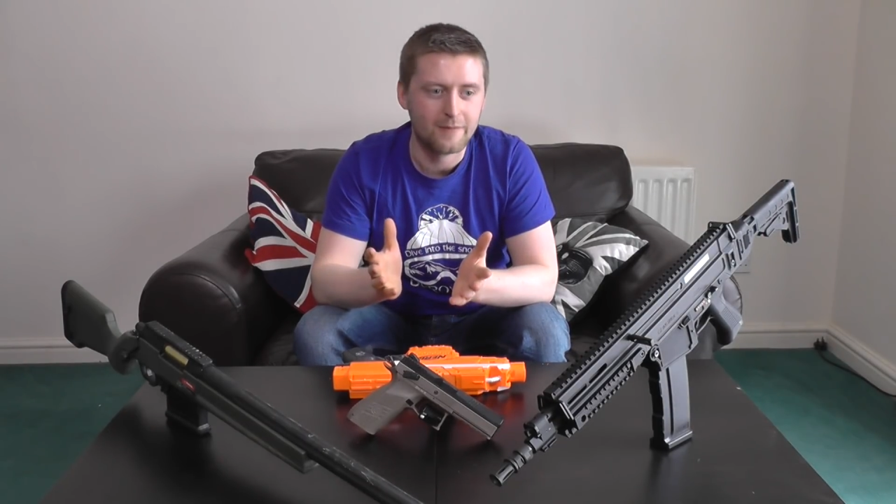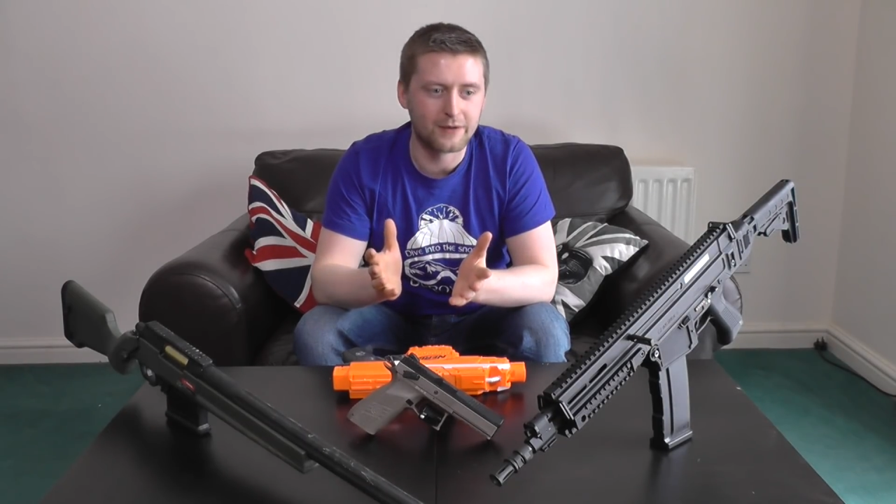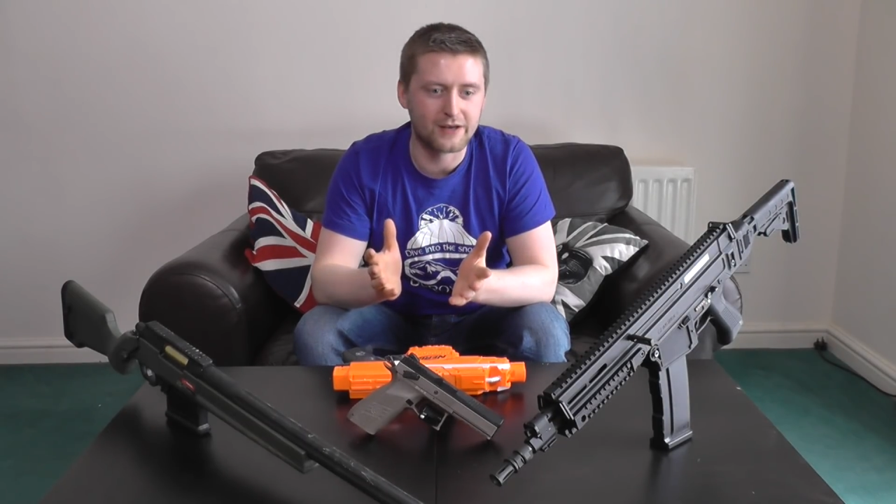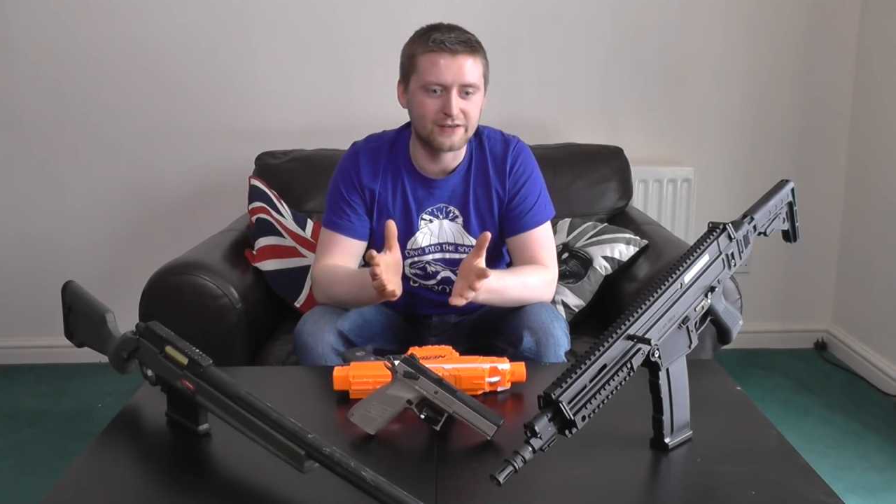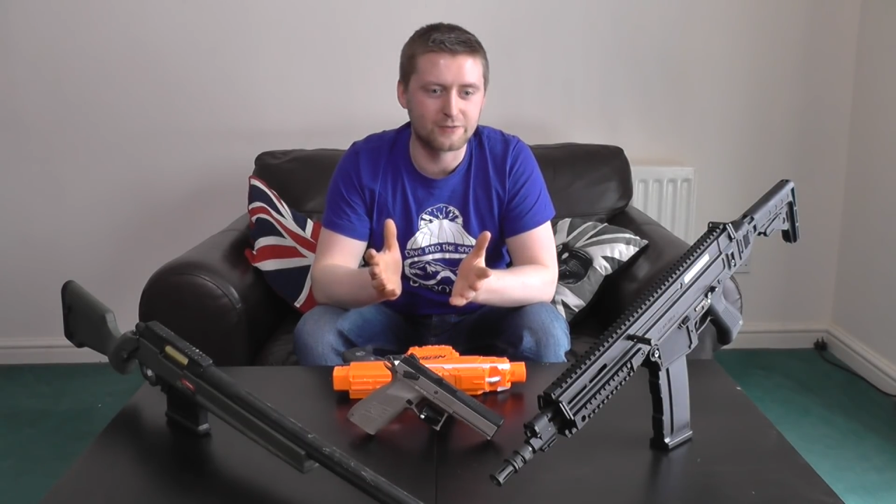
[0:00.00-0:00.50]

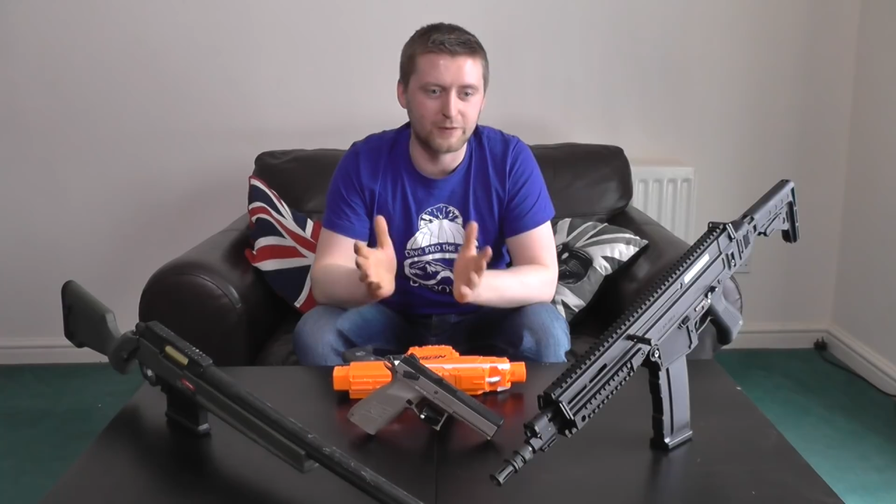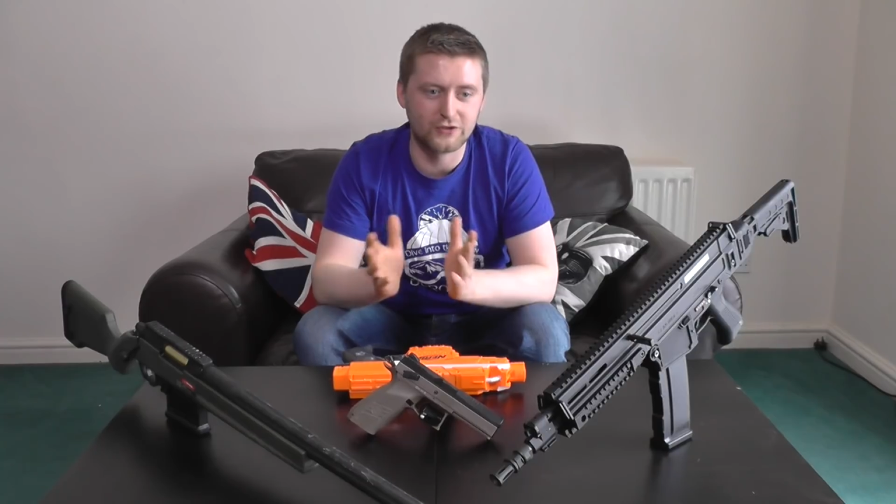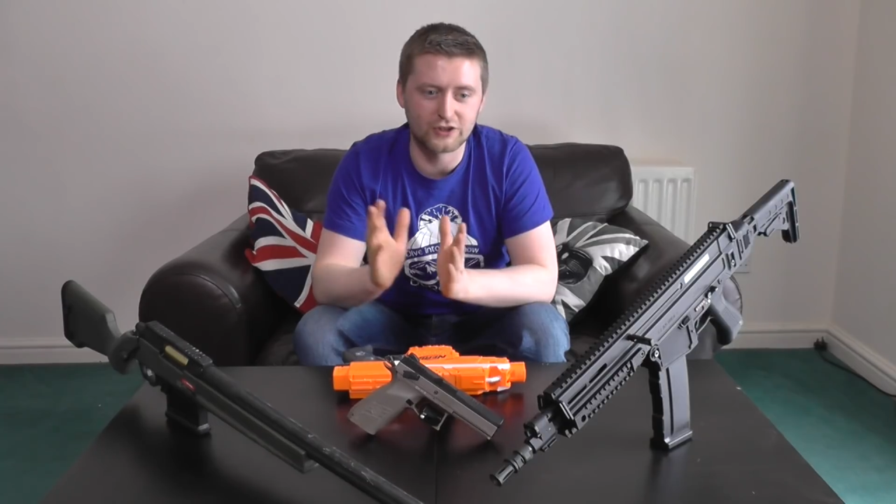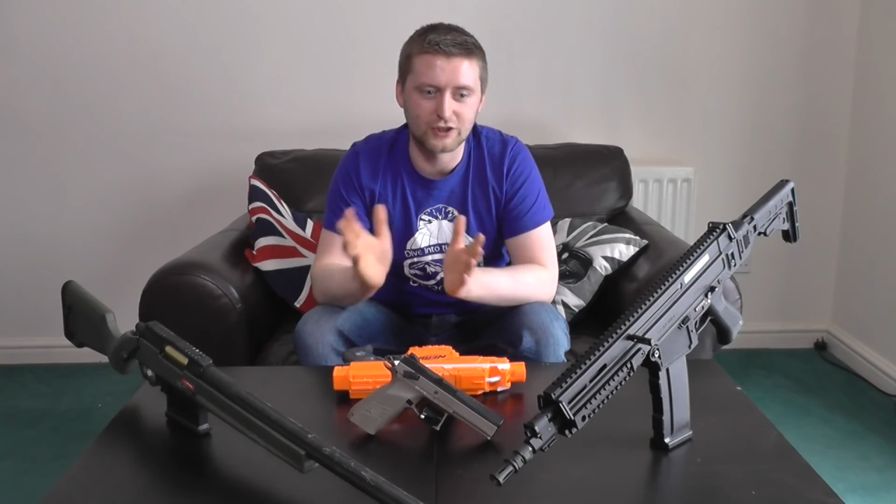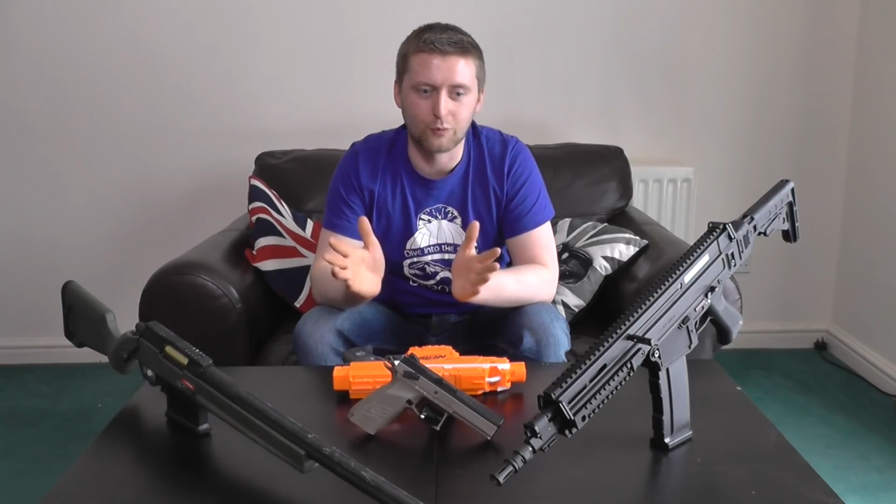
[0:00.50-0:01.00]
because
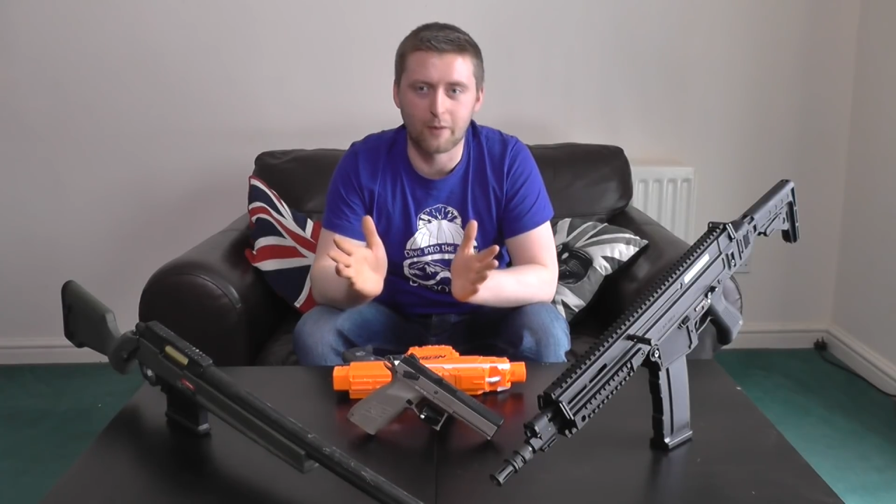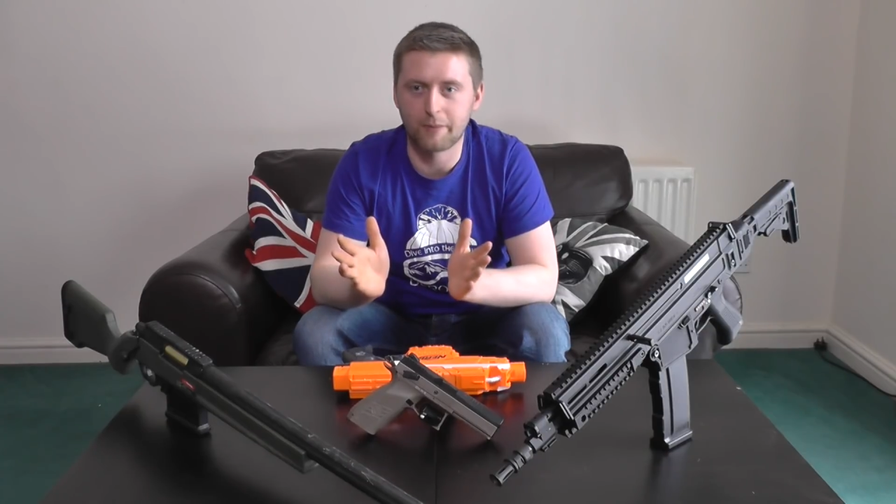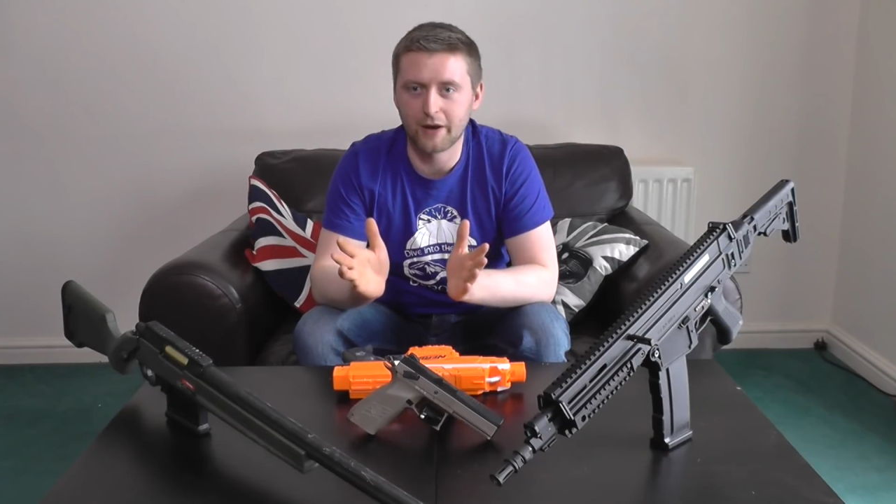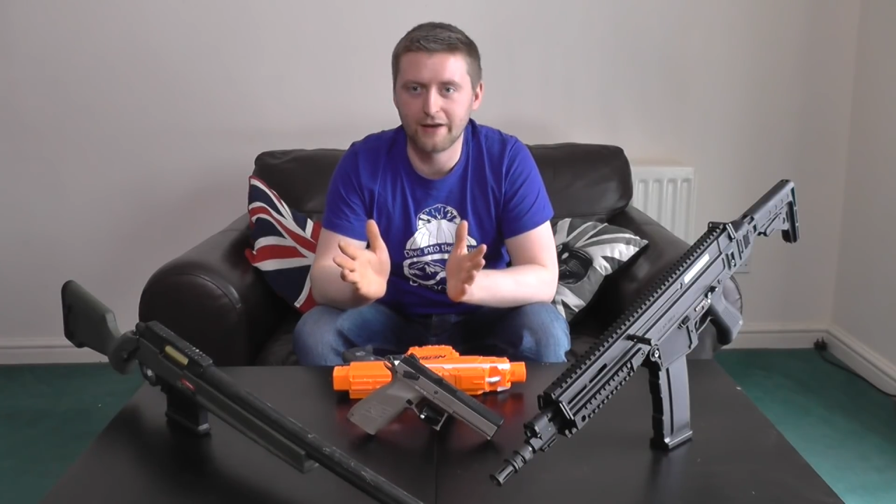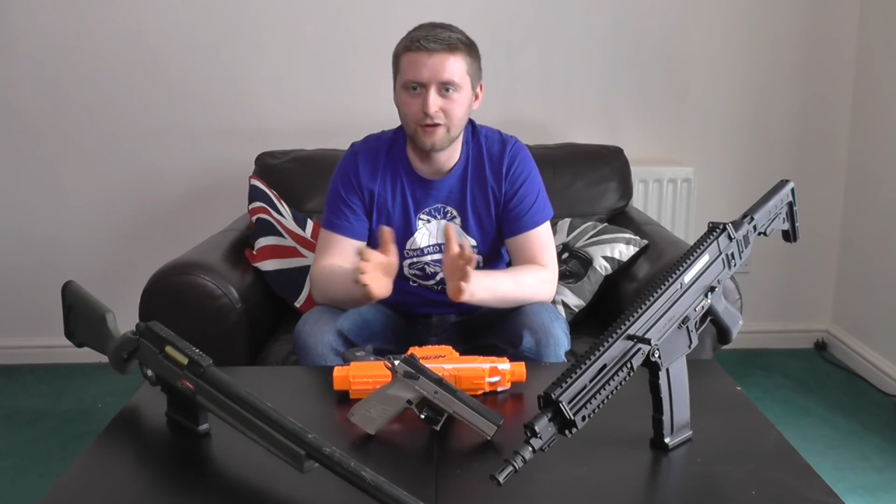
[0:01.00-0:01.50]
with just the
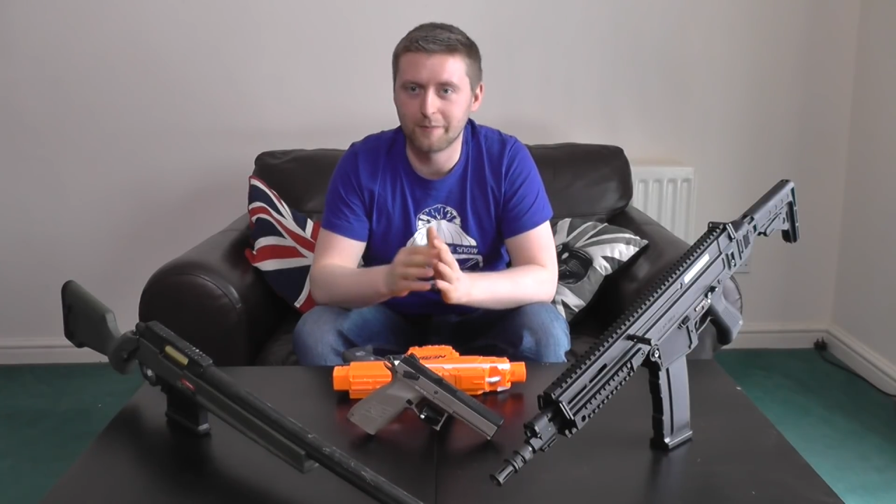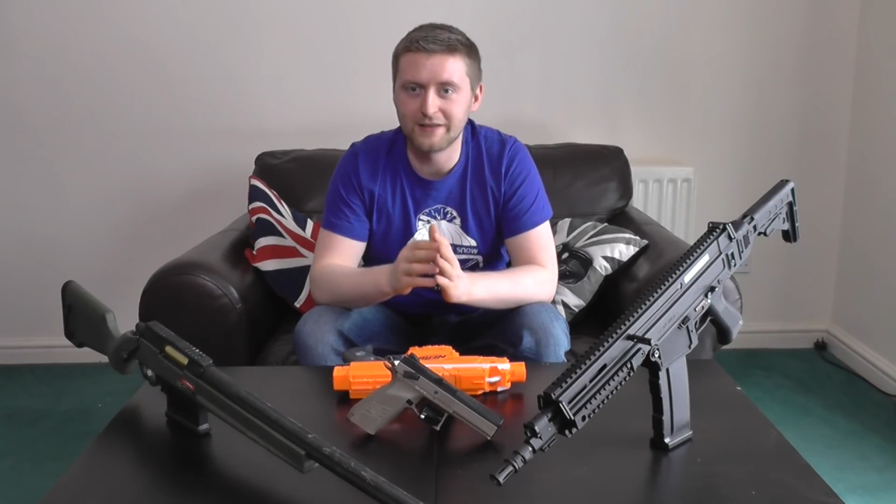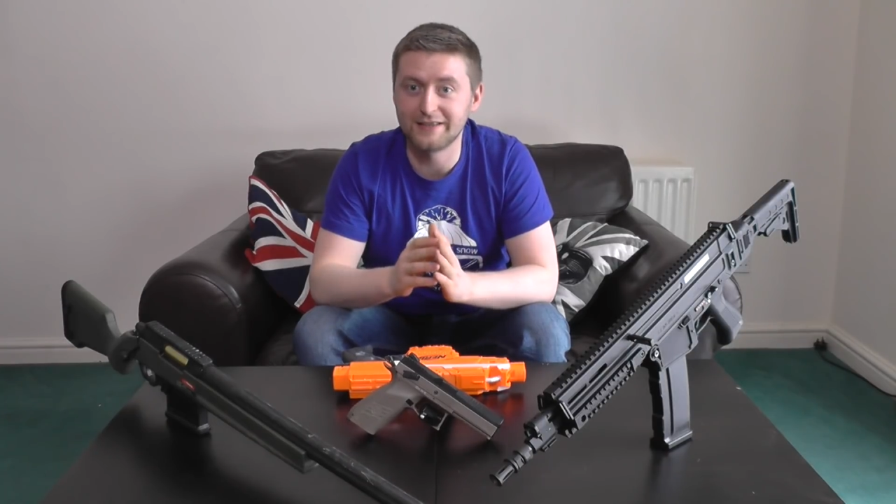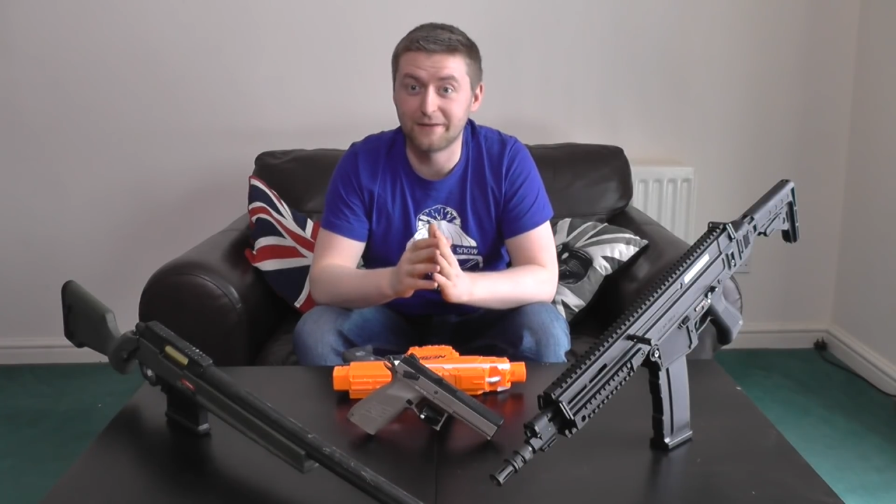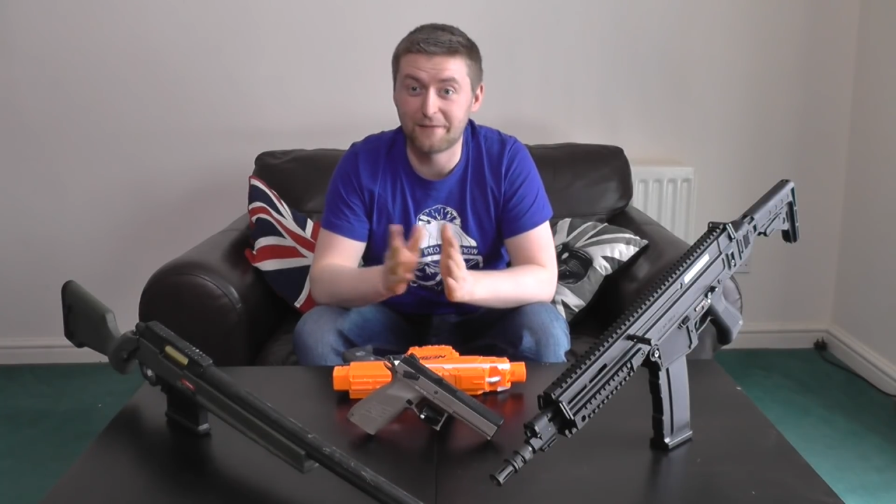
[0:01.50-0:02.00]
one player you're missing the